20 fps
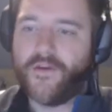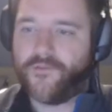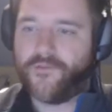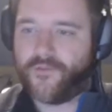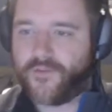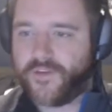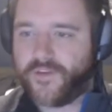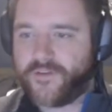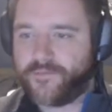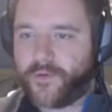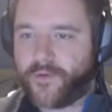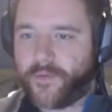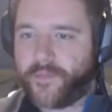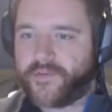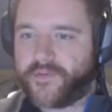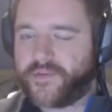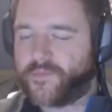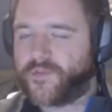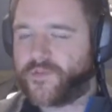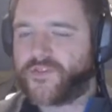For this
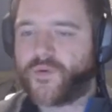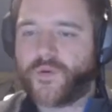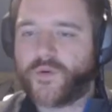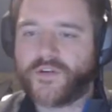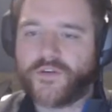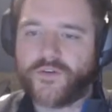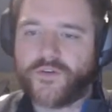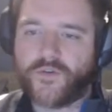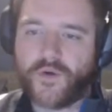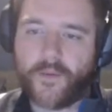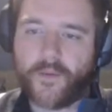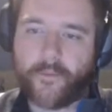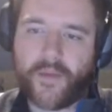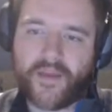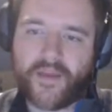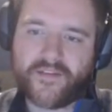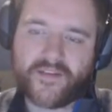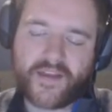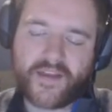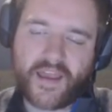purpose, I'm just going to do a
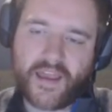basic